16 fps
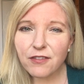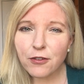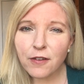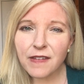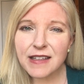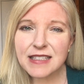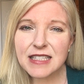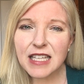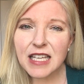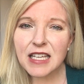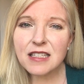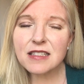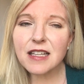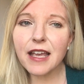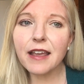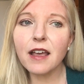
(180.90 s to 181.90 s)
for these
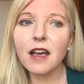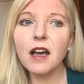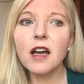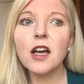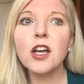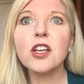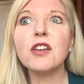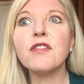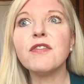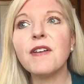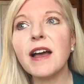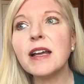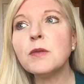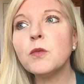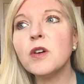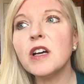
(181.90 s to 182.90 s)
things? You
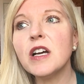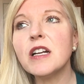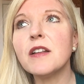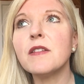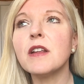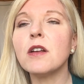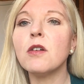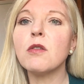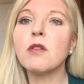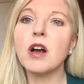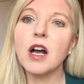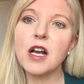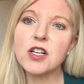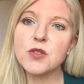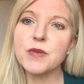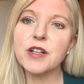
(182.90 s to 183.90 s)
find one and then, oh
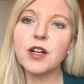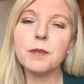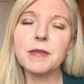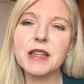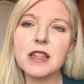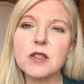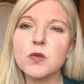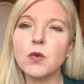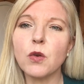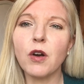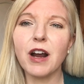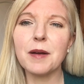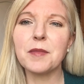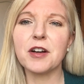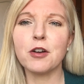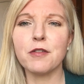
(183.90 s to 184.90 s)
gosh, we don't meet this
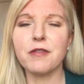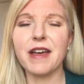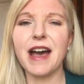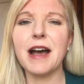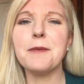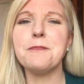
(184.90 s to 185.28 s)
requirement or that.